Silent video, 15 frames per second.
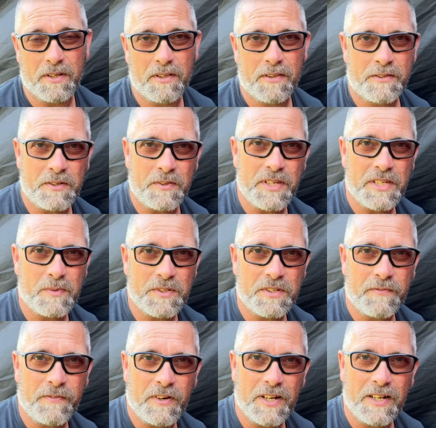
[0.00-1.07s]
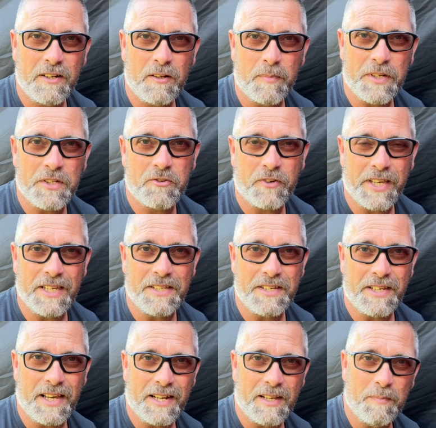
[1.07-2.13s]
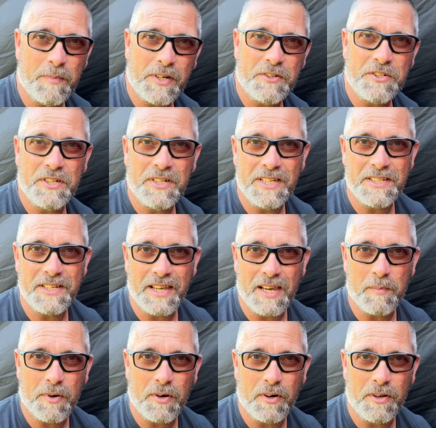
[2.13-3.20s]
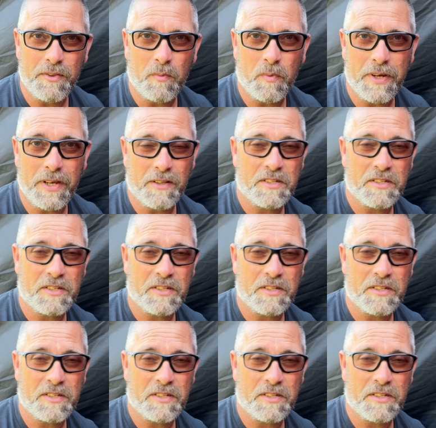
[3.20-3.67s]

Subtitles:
So these ones I find a little bit tricky to get in because you need to get behind the wheel,